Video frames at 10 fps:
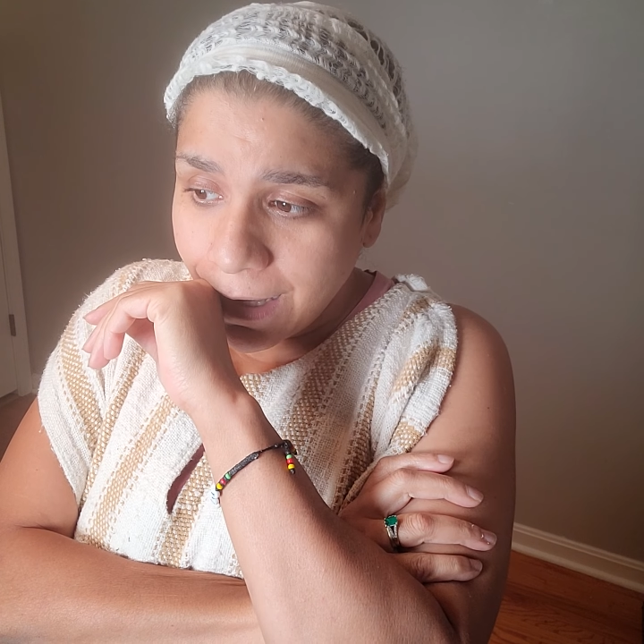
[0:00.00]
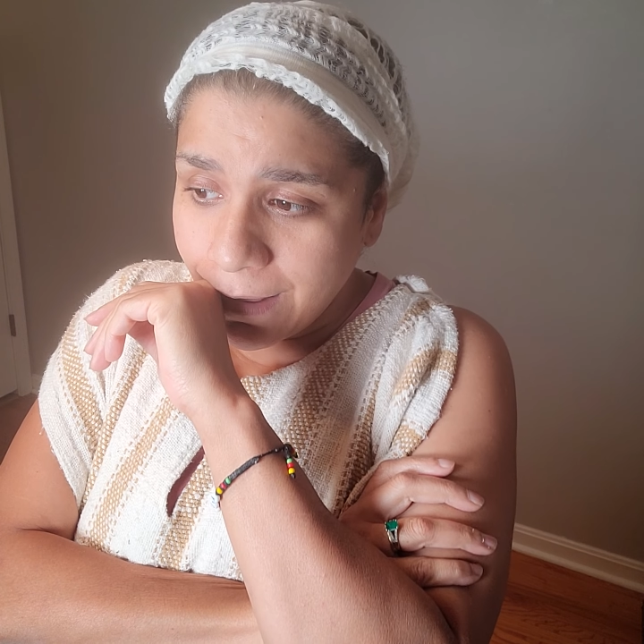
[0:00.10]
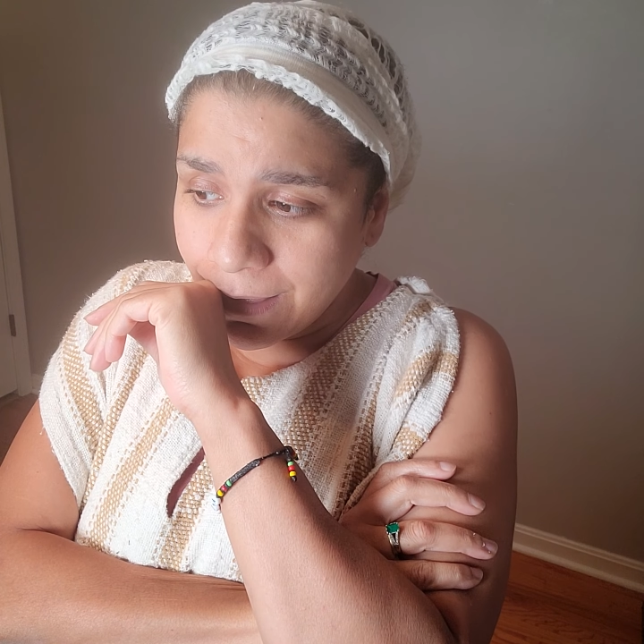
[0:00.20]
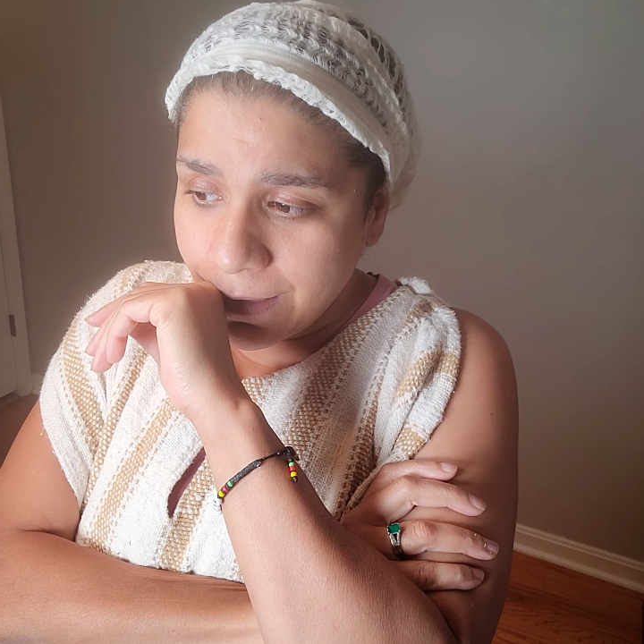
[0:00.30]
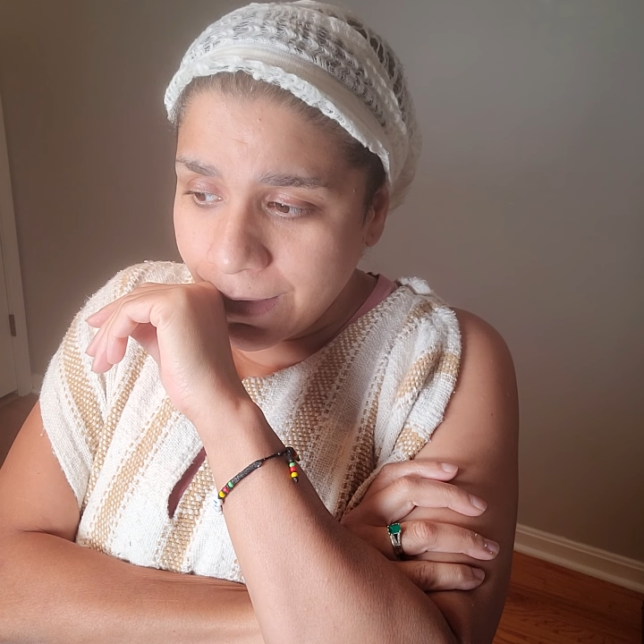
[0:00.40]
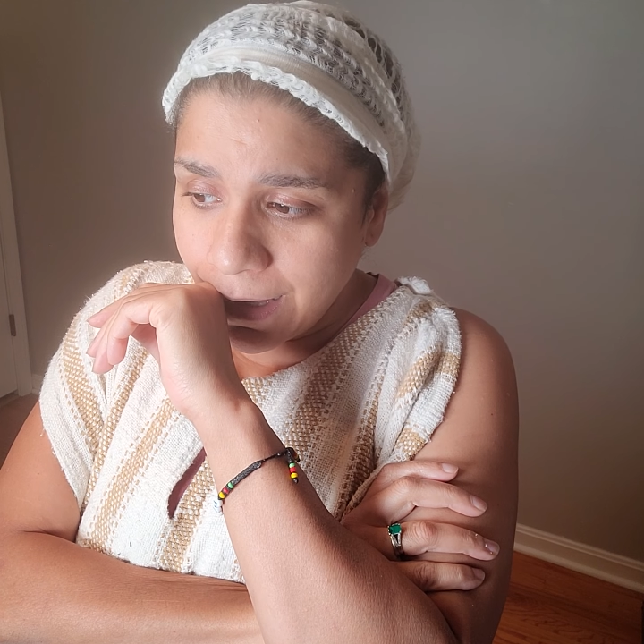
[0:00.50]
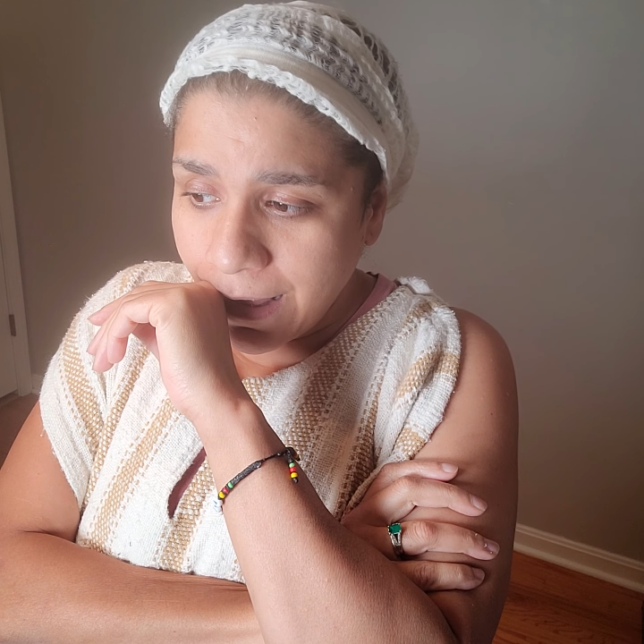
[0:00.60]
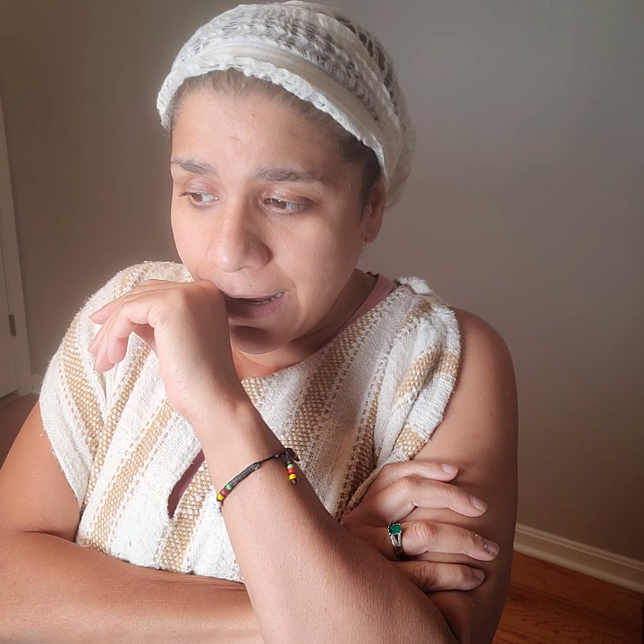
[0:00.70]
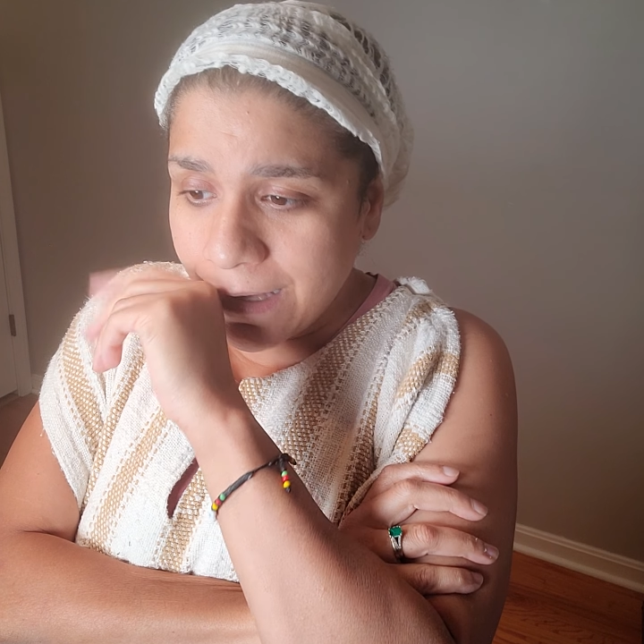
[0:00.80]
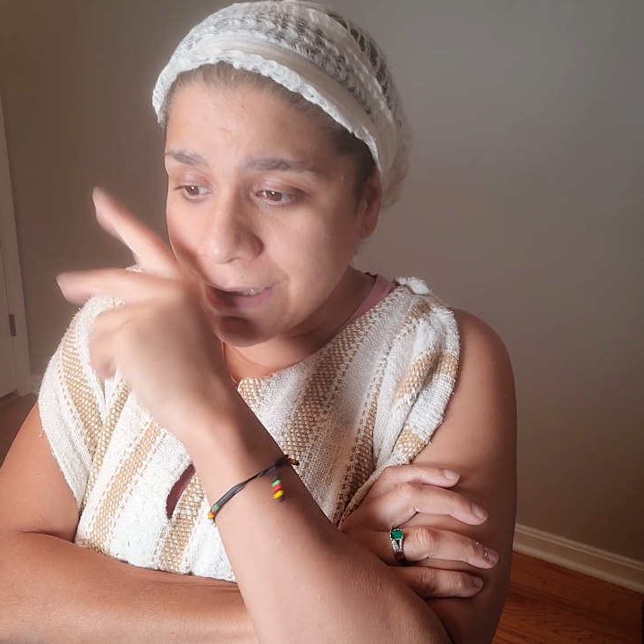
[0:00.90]
and
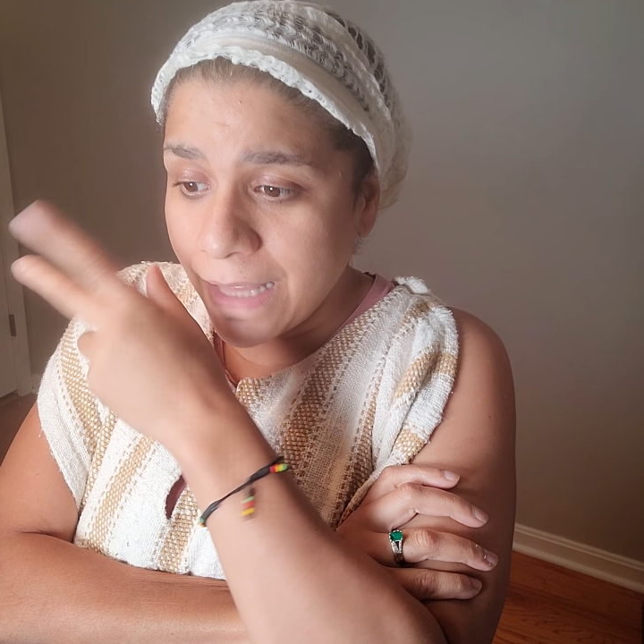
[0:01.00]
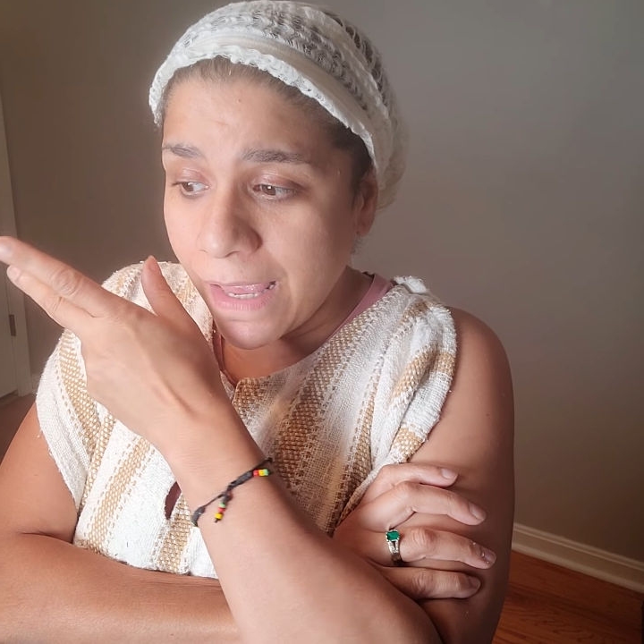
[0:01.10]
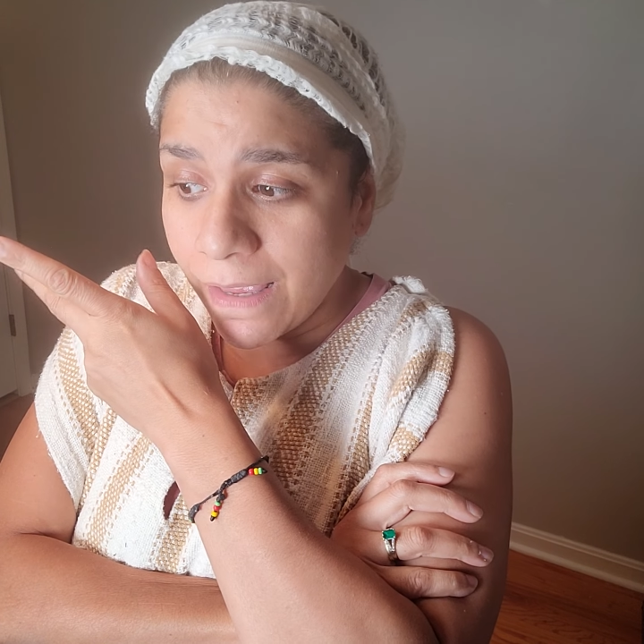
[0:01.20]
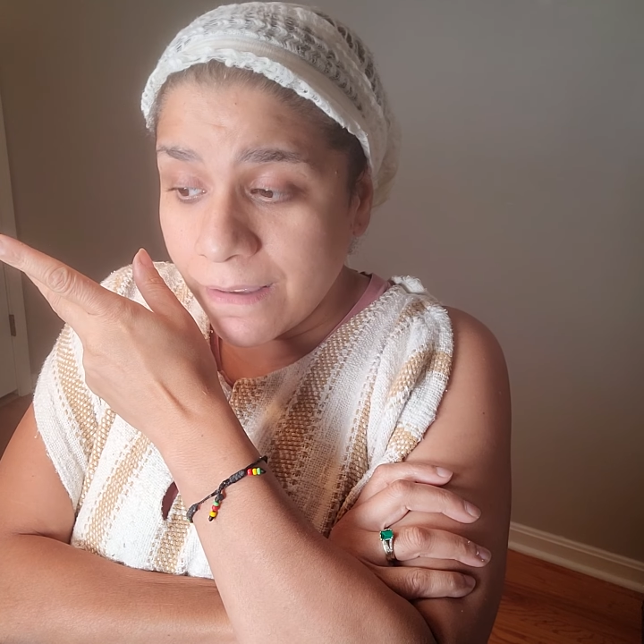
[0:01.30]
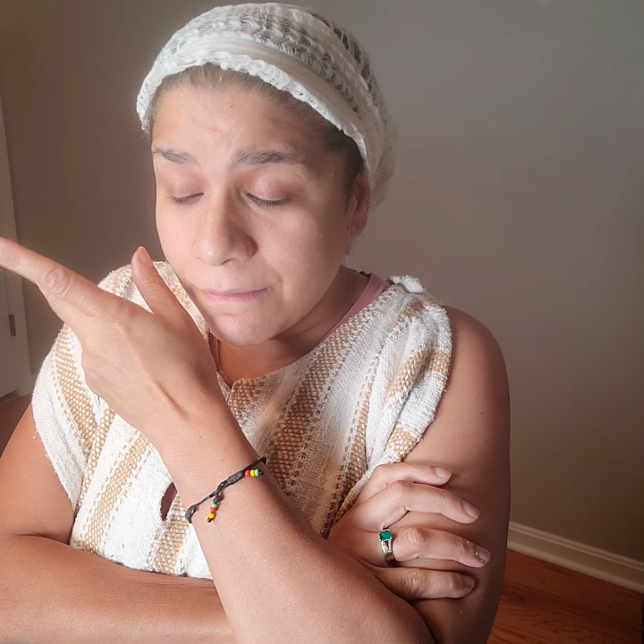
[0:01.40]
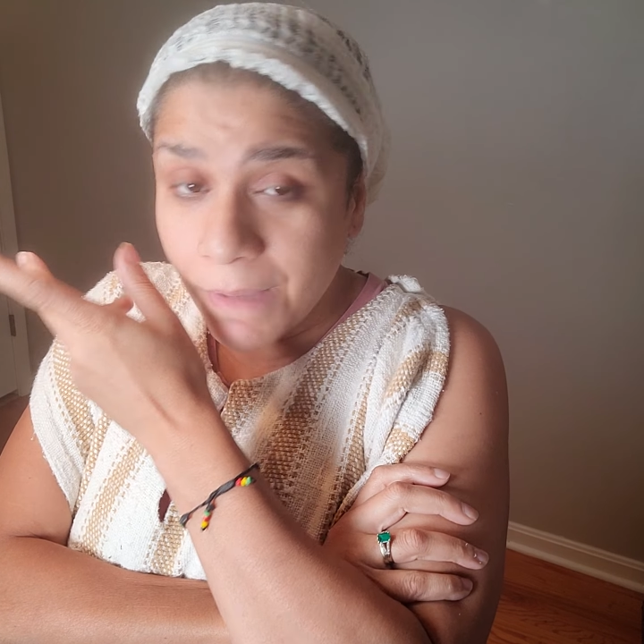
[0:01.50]
it's like